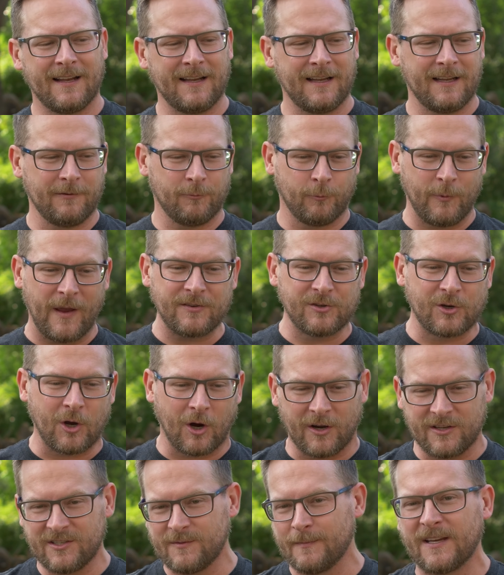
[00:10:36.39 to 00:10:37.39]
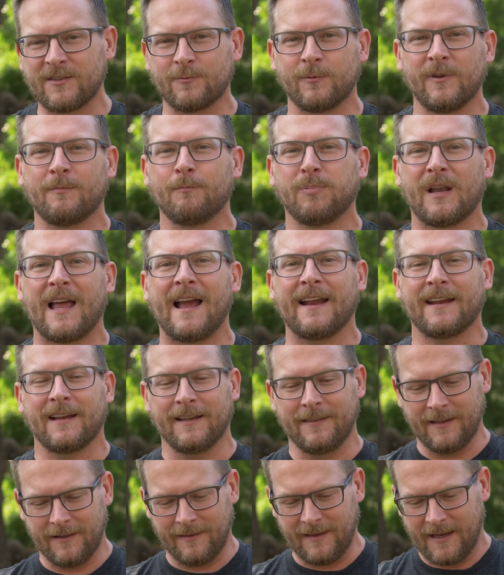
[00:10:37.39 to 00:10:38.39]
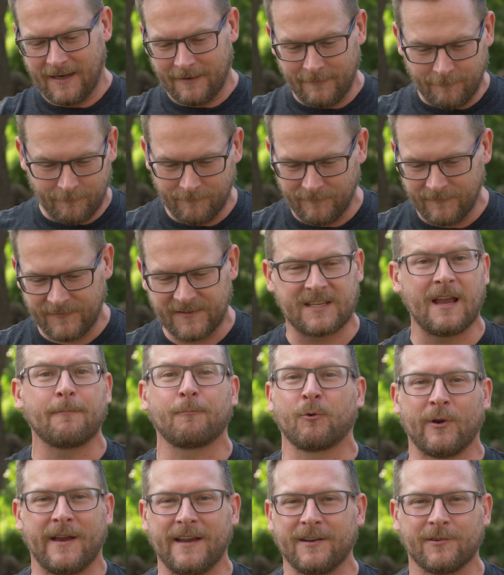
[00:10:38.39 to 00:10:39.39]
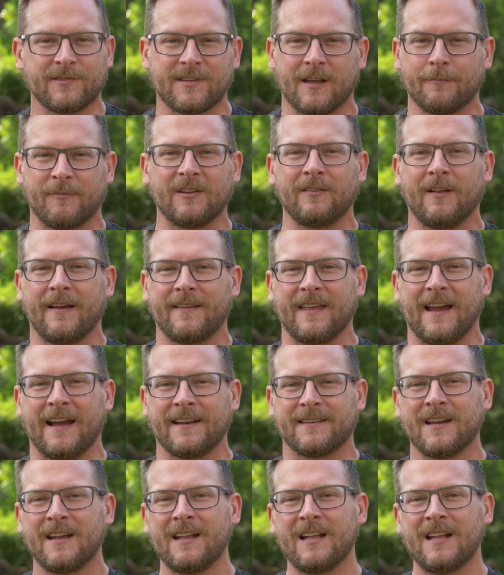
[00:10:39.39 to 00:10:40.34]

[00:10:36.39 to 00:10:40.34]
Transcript: uh, red cards mixed with black and then they separate or something like that.